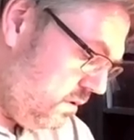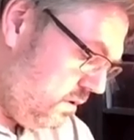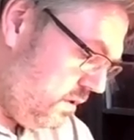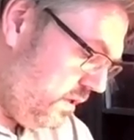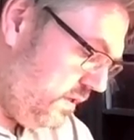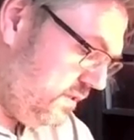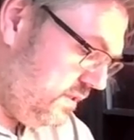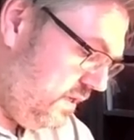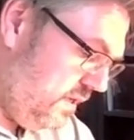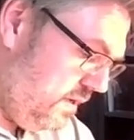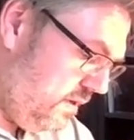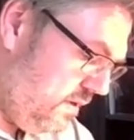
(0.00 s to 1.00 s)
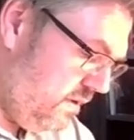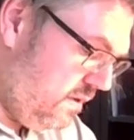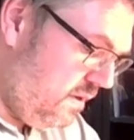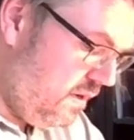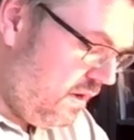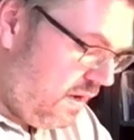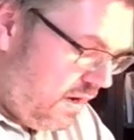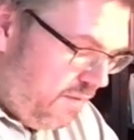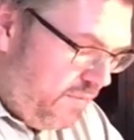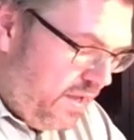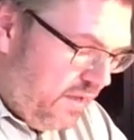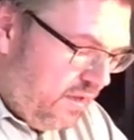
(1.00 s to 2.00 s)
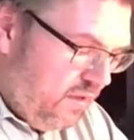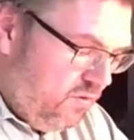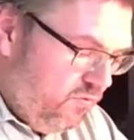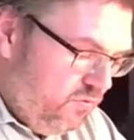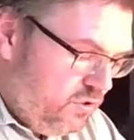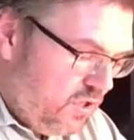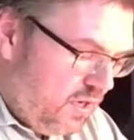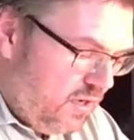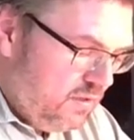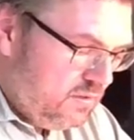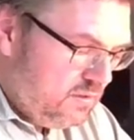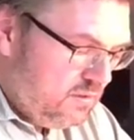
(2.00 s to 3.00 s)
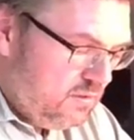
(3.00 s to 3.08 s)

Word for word: Let's see. I make it two charts.